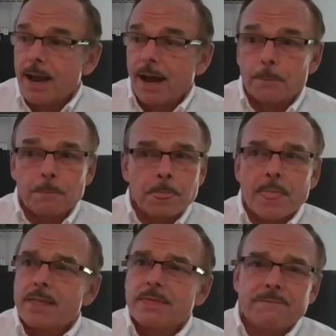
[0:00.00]
Um,
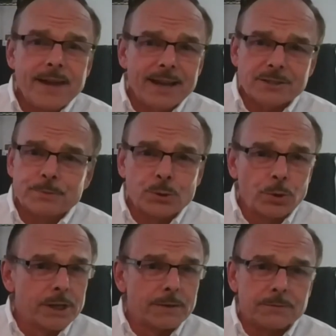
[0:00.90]
the vast
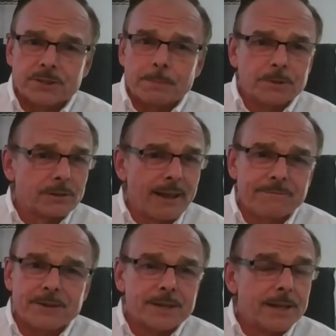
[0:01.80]
majority of SIP
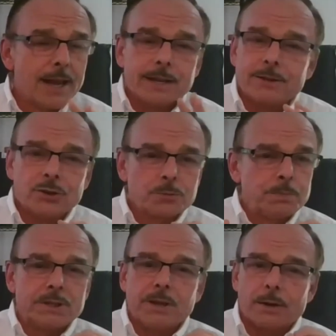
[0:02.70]
telephony can just be
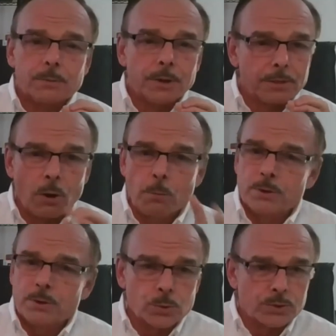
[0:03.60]
done with open
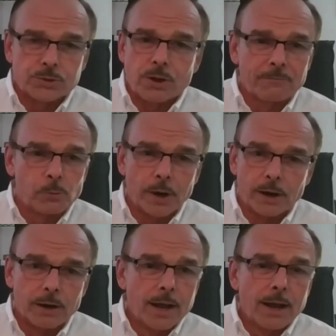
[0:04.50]
source
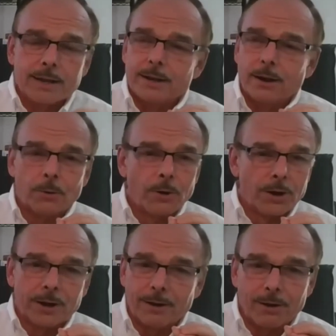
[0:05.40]
software, you know, on
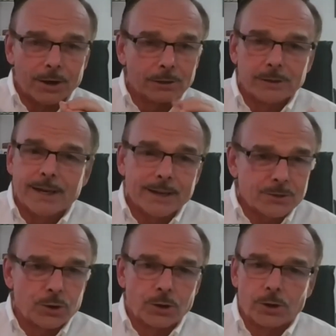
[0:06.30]
a, on a Linux
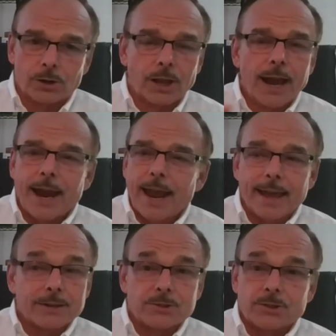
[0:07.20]
kernel,
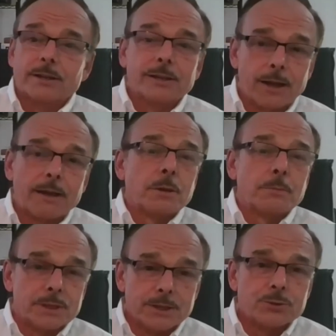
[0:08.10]
and suddenly you have something
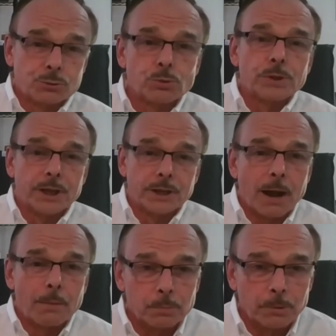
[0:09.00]
that is truly
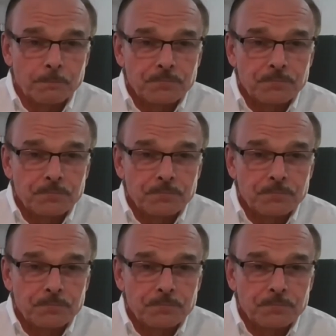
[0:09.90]
interoperable.